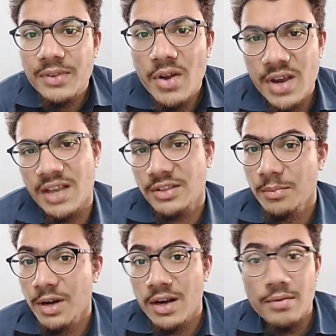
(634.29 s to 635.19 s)
Okay,
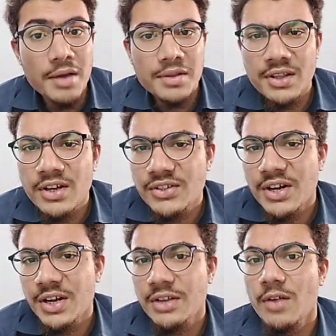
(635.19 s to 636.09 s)
similarly we have another
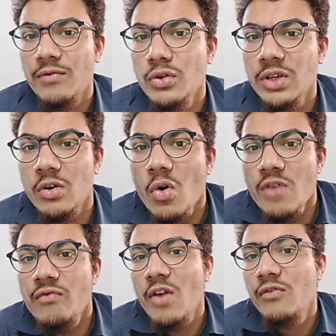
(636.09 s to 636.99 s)
sentence of using could
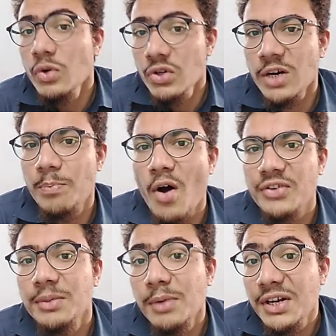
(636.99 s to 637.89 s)
for future
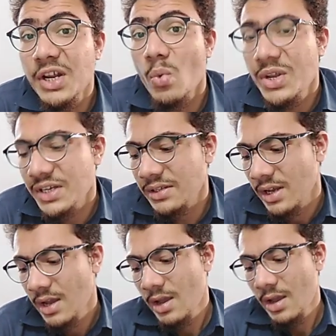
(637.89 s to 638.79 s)
possibility, which
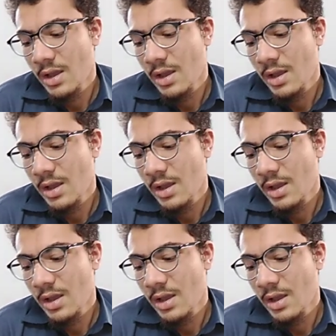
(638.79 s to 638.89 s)
is